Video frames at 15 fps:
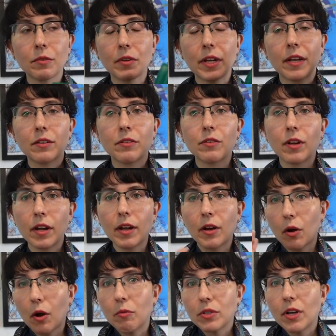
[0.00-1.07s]
and
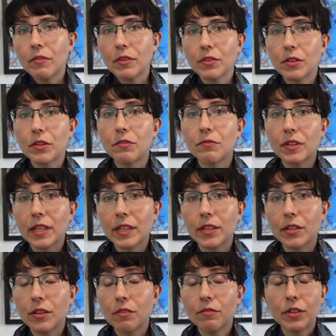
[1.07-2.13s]
I was obviously
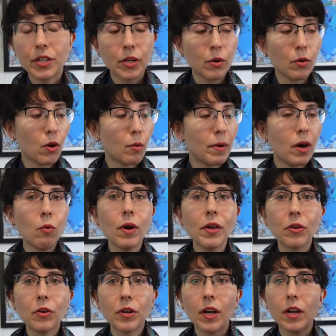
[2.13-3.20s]
conflicted in the video about
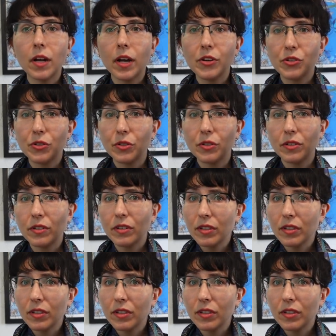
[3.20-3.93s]
whether or not I should